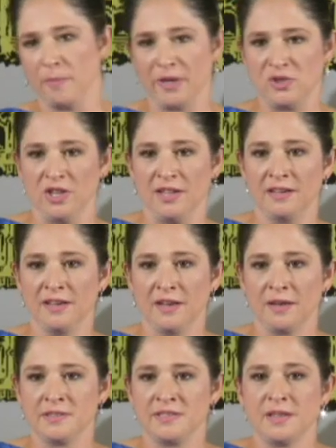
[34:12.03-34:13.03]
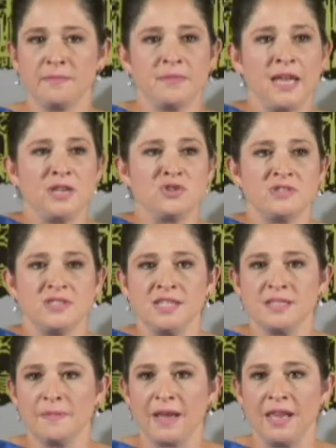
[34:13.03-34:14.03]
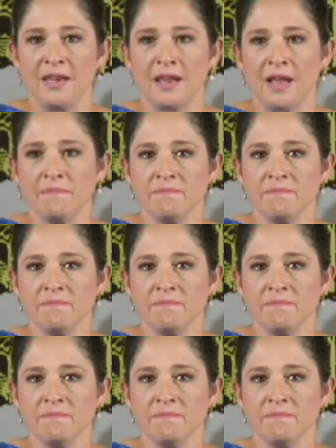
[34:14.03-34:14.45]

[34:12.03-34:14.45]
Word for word: budget. Some agencies might